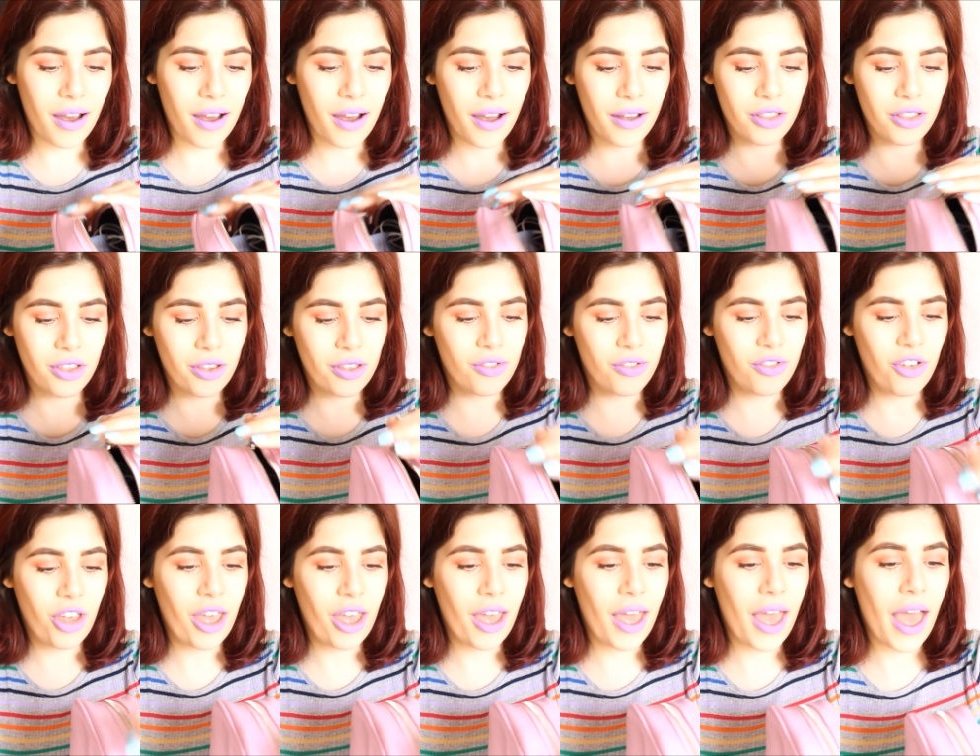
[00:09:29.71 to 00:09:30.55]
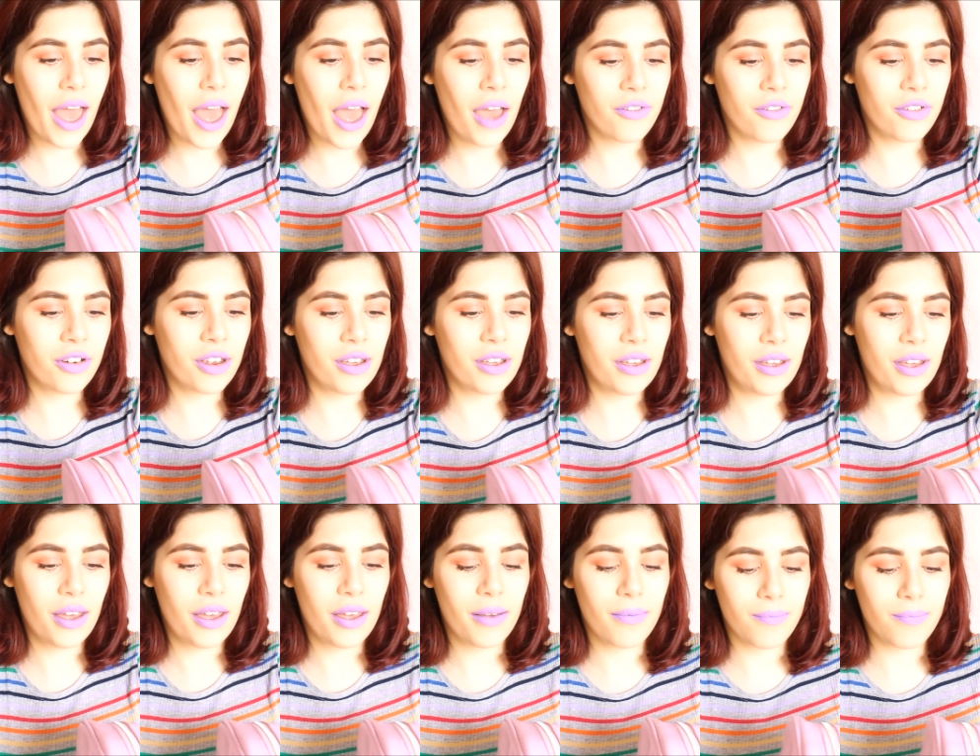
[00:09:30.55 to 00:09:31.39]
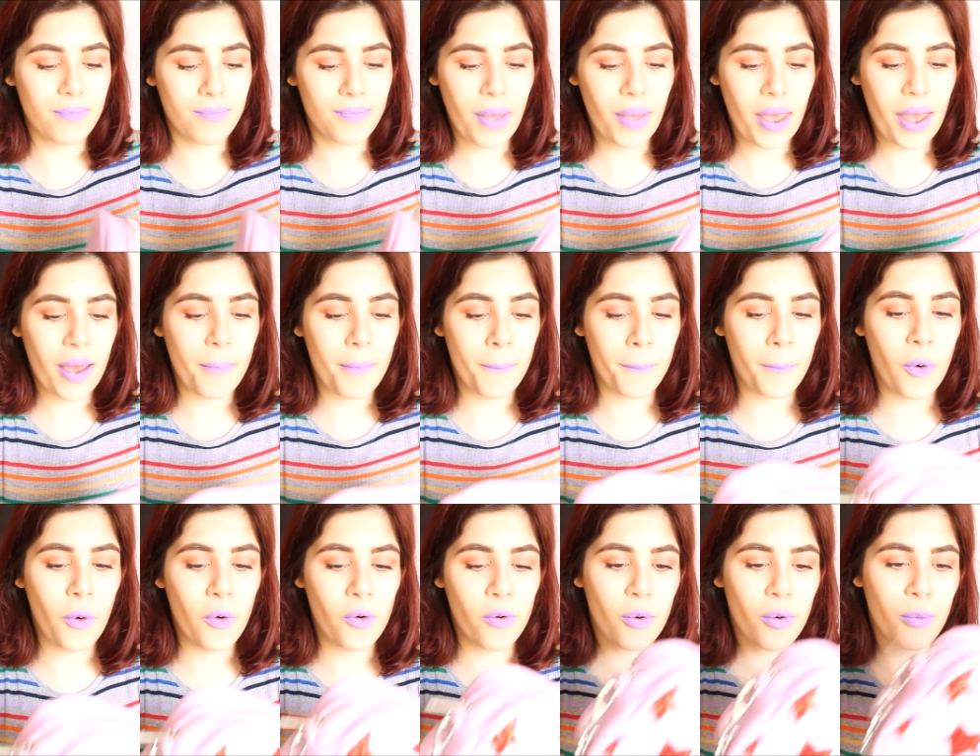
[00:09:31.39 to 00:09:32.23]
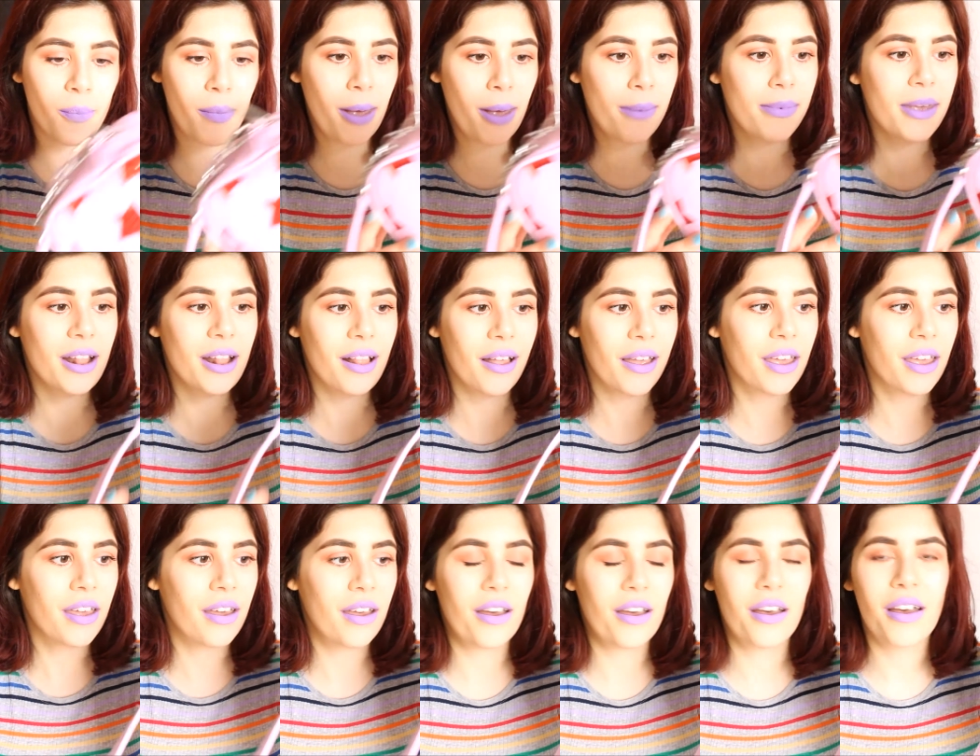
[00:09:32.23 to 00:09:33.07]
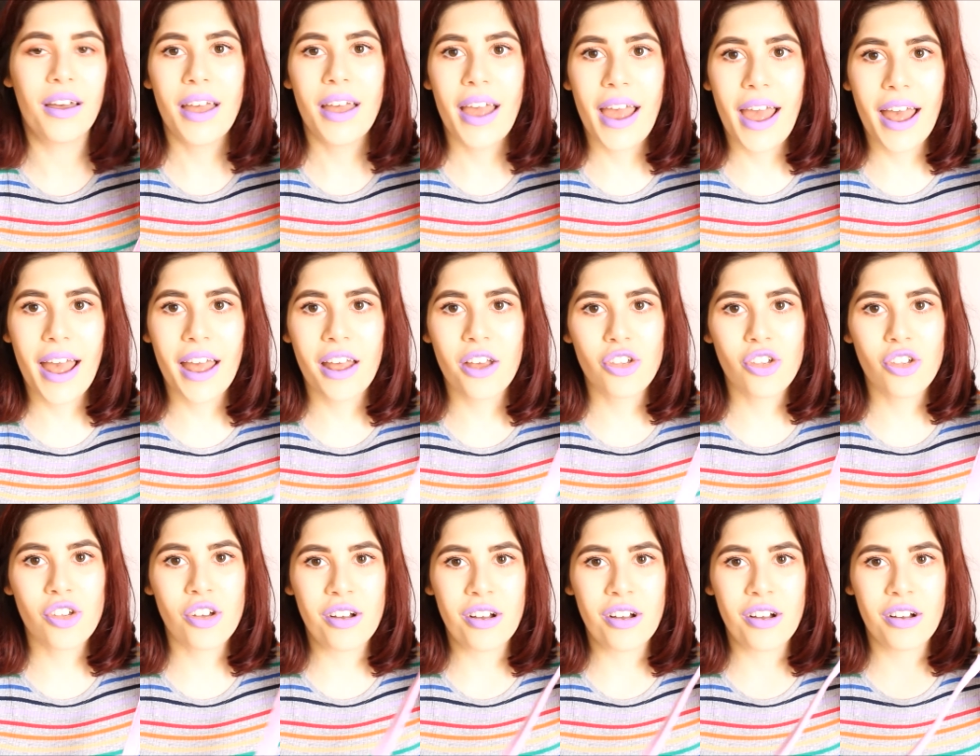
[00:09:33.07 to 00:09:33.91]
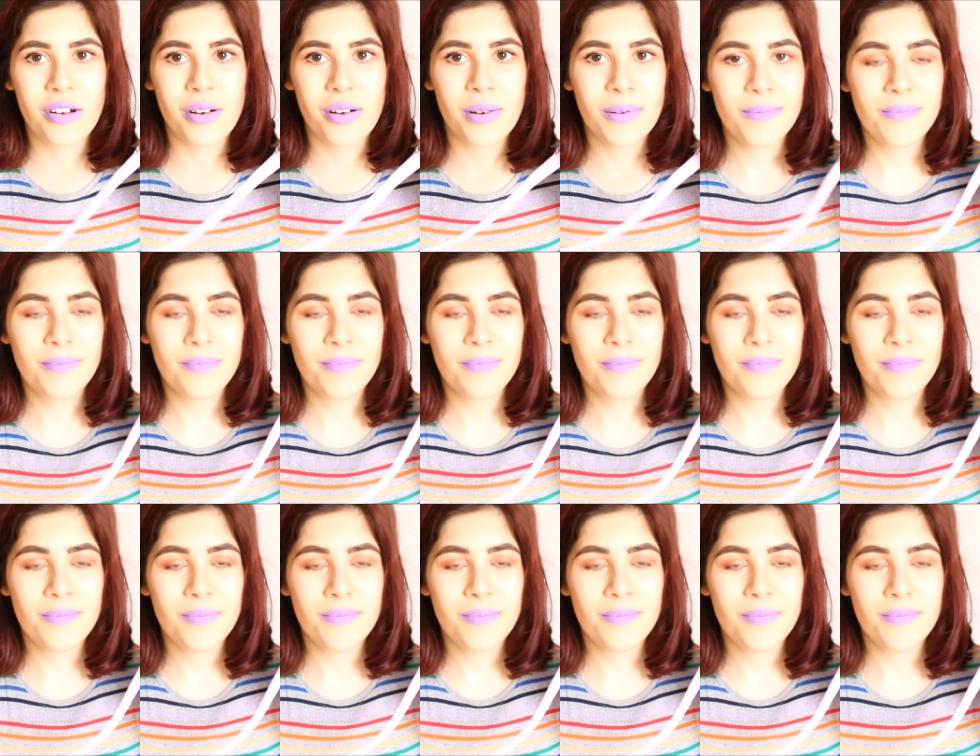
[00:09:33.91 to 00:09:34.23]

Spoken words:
I just fit every bit and more. Maybe like a extra